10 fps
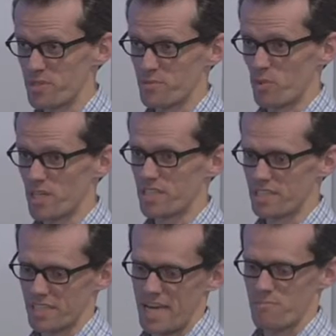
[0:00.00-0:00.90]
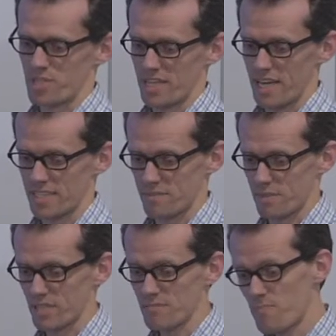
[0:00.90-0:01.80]
use Word to capture
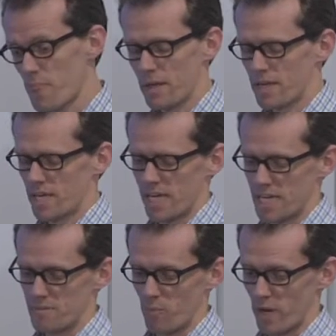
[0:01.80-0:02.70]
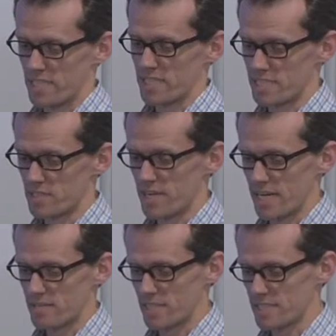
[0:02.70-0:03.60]
XML. Why do they do
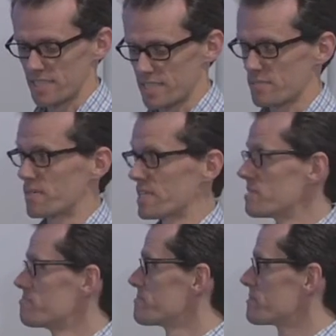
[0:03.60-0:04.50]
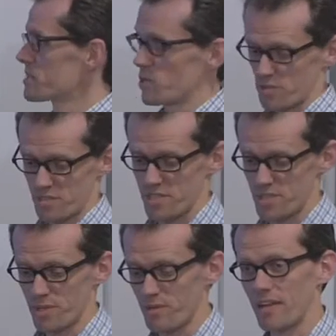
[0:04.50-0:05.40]
that? I think there's a big cost
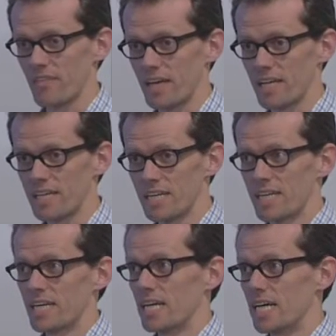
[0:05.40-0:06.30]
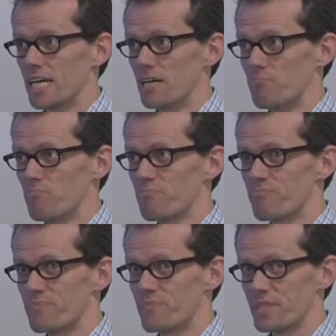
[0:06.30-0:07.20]
issue around that.
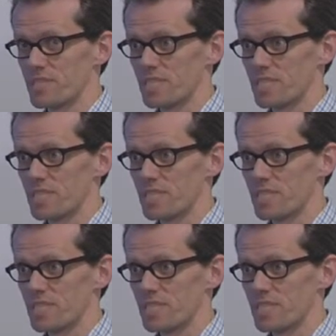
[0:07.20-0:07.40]
The